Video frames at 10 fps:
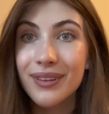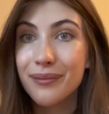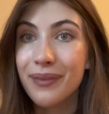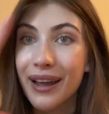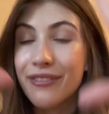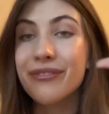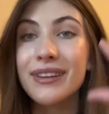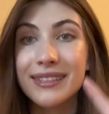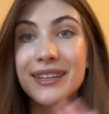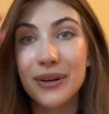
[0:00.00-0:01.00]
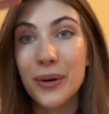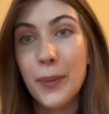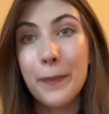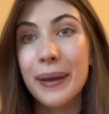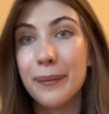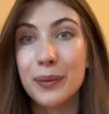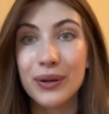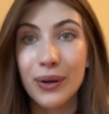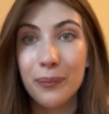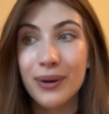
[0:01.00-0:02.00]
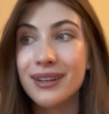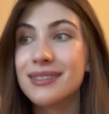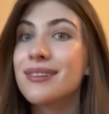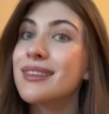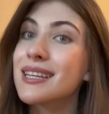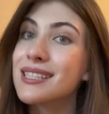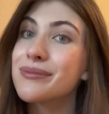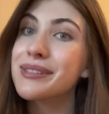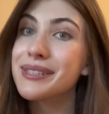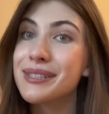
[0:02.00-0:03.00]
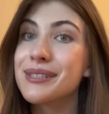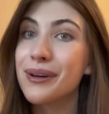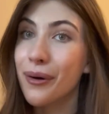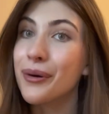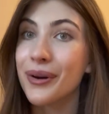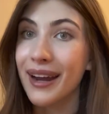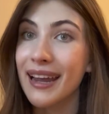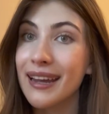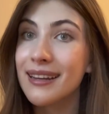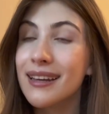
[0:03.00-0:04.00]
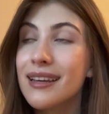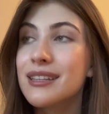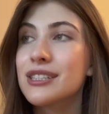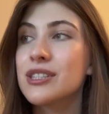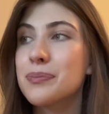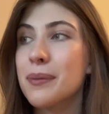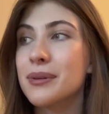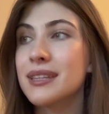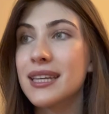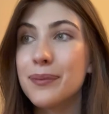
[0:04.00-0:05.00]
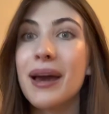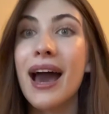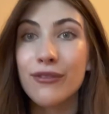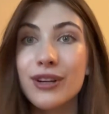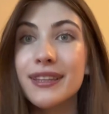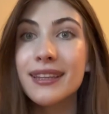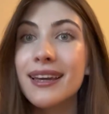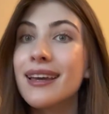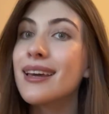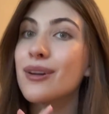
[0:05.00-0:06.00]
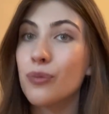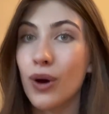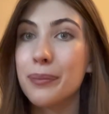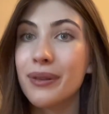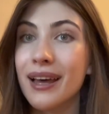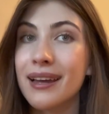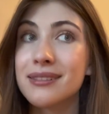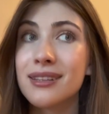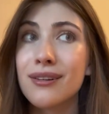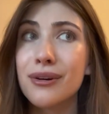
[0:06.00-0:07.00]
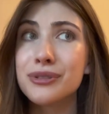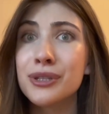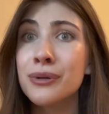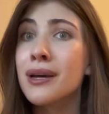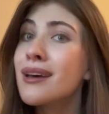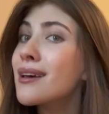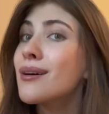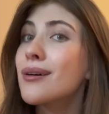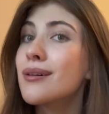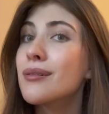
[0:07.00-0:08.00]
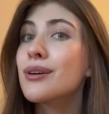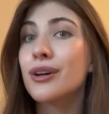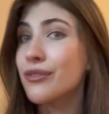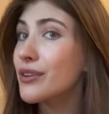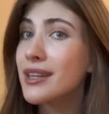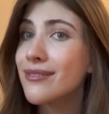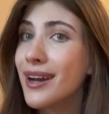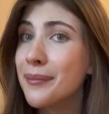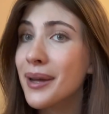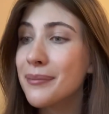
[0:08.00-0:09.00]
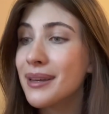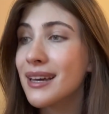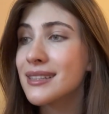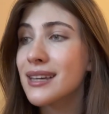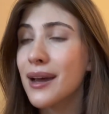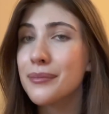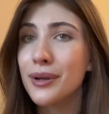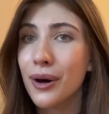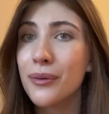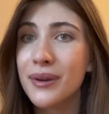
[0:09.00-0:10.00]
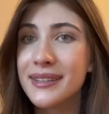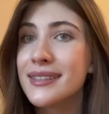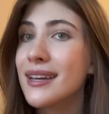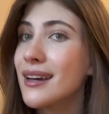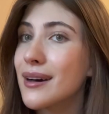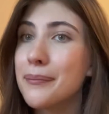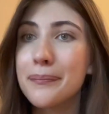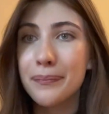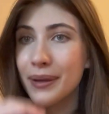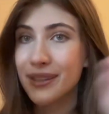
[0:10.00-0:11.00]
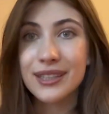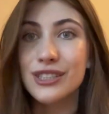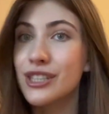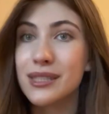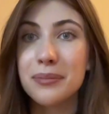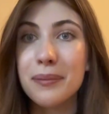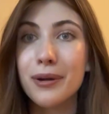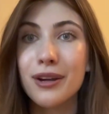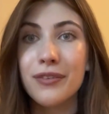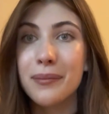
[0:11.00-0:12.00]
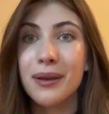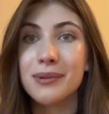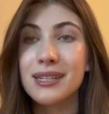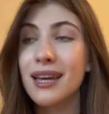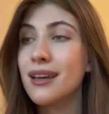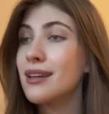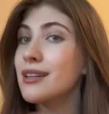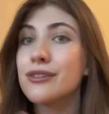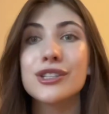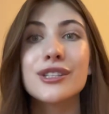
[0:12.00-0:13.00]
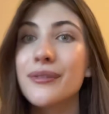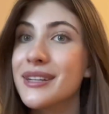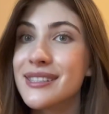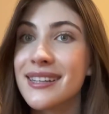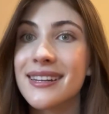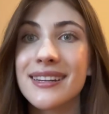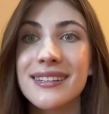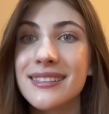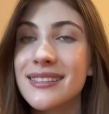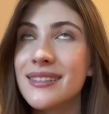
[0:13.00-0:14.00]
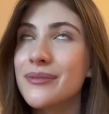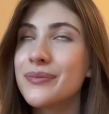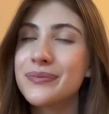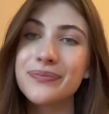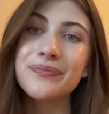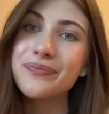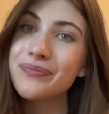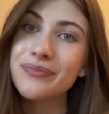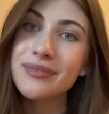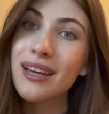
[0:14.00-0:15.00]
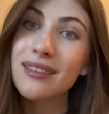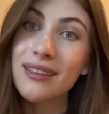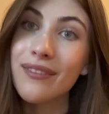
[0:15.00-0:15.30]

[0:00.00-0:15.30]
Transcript: my physical paper notebooks, so this was so great to just be able to keep everything in one place, and also good for the environment because I'm not wasting a billion sheets of paper. If I make a mistake, you just erase it. It's love